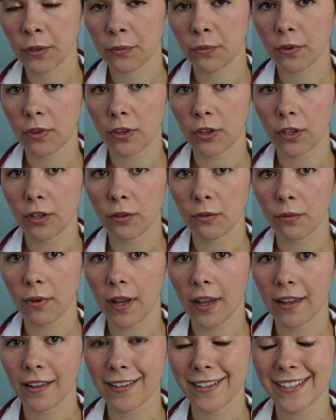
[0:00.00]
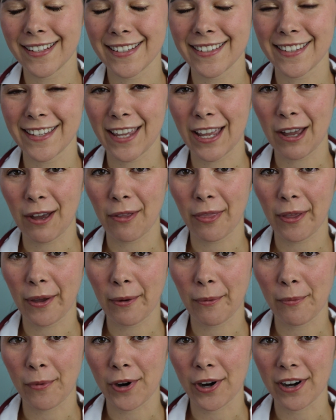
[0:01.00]
with you and to see how
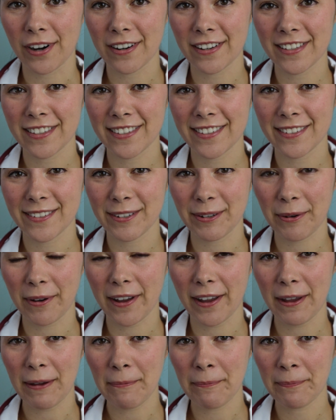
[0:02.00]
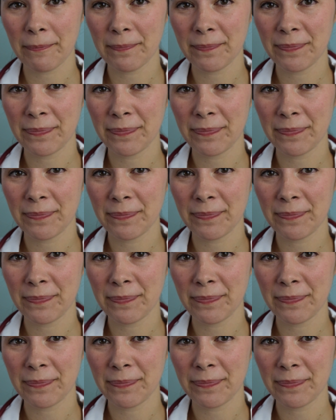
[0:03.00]
that works. Okay?